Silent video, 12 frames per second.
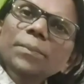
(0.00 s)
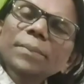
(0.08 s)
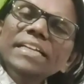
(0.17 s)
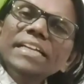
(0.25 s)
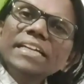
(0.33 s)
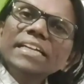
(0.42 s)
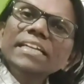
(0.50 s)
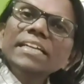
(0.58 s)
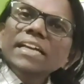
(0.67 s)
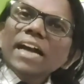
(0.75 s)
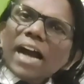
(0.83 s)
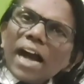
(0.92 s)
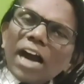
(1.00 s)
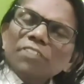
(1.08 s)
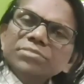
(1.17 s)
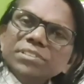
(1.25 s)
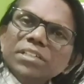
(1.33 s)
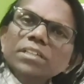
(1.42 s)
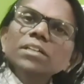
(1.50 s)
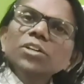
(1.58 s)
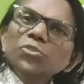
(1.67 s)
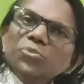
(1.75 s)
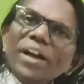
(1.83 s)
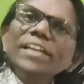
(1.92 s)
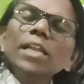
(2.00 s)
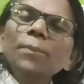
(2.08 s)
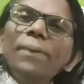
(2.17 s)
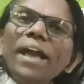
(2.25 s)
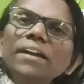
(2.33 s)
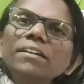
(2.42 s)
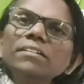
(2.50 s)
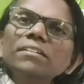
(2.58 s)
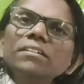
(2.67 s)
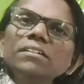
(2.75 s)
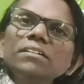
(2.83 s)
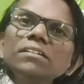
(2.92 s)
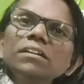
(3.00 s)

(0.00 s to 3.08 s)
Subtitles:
immediately after final pack